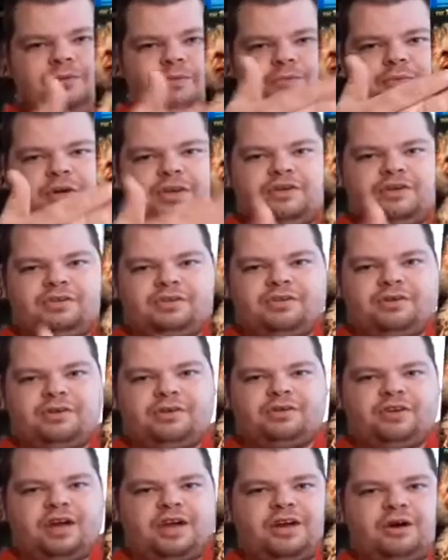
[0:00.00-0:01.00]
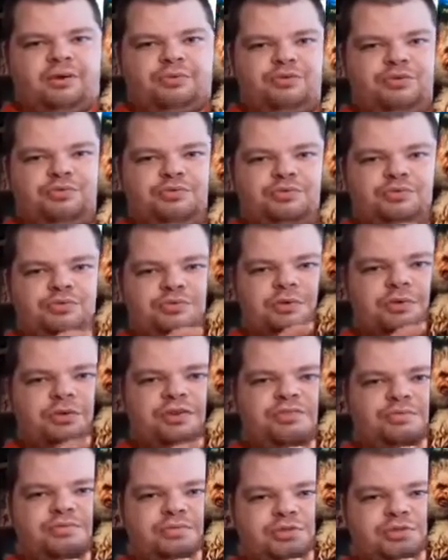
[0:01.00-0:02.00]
Way this looks. I know this was released from